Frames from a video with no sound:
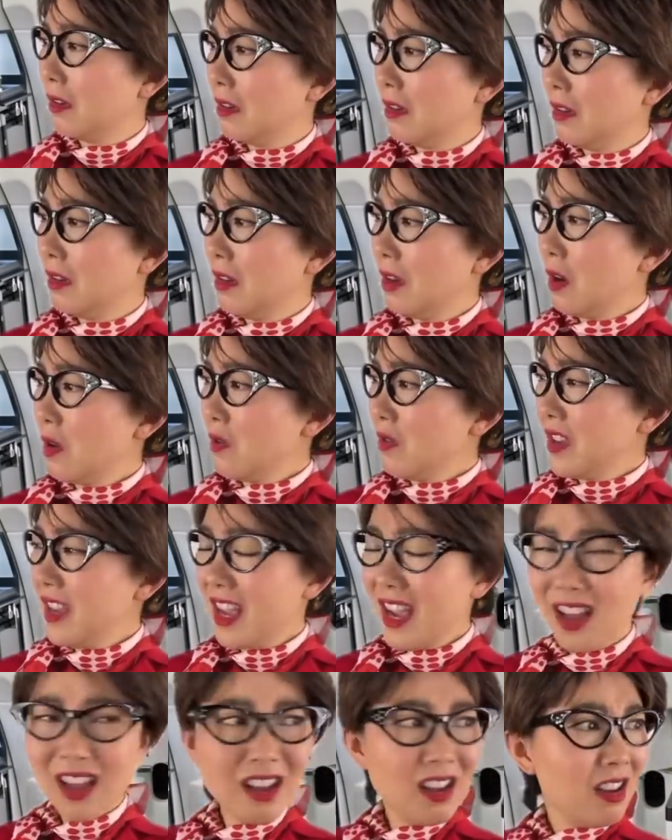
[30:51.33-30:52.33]
him leave yet
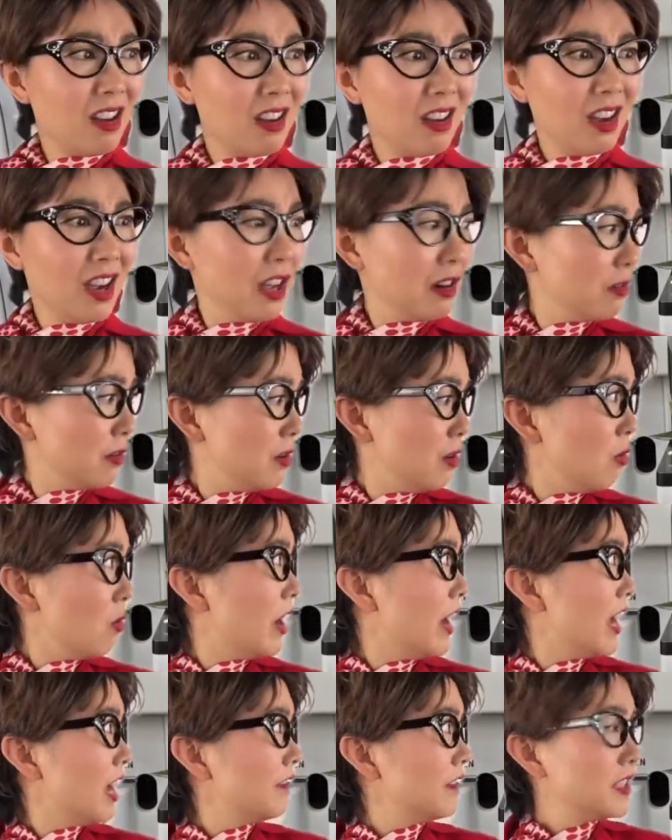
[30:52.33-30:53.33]
yeah, I don't
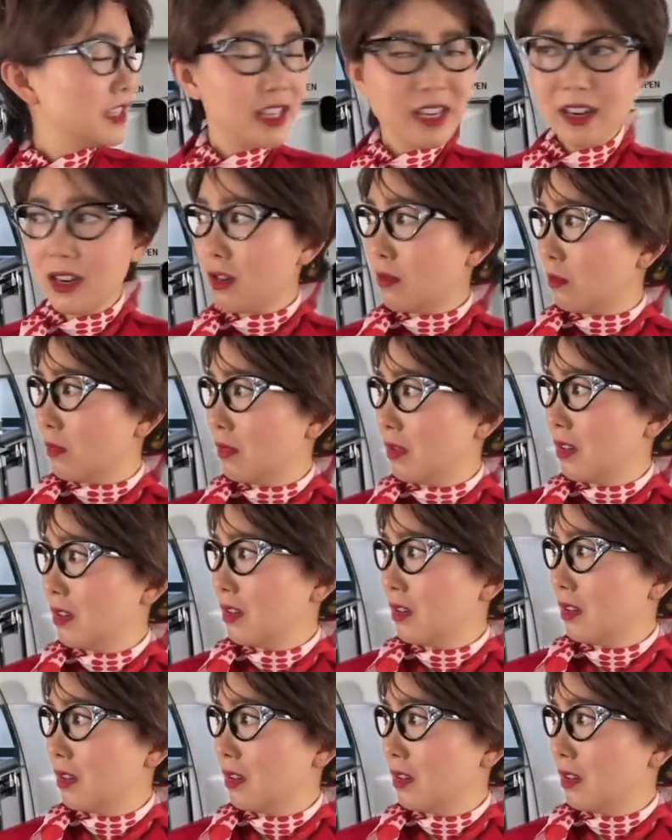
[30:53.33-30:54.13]
know. I haven't seen him.